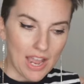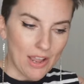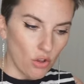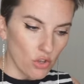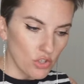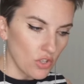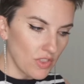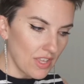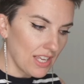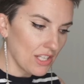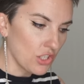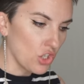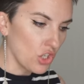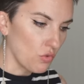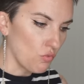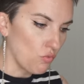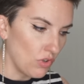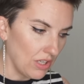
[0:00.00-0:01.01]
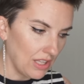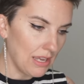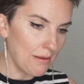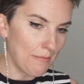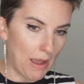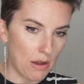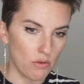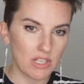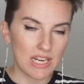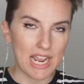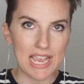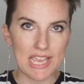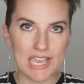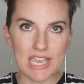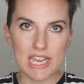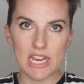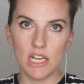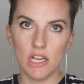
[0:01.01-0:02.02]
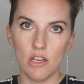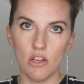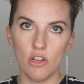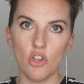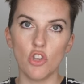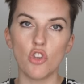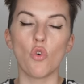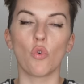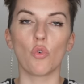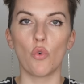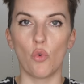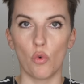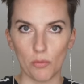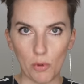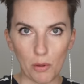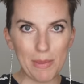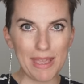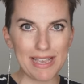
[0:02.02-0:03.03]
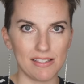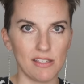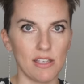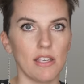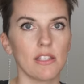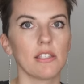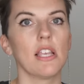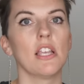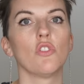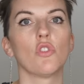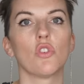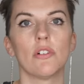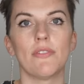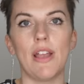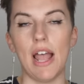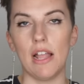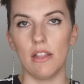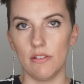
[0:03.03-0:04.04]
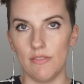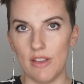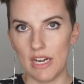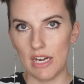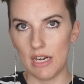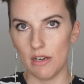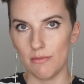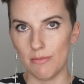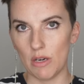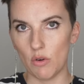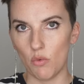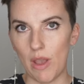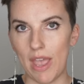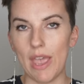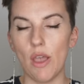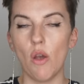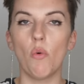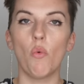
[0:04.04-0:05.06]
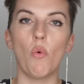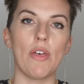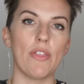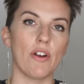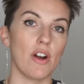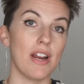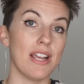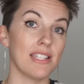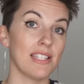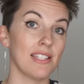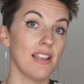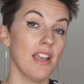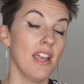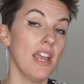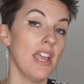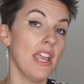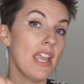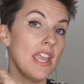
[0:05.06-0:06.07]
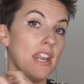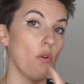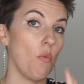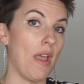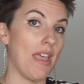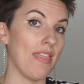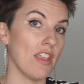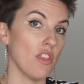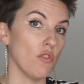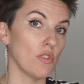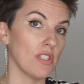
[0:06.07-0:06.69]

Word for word: I also think it's just really about taking your normal basics and sort of elevating them in a way, whether it's in a way that you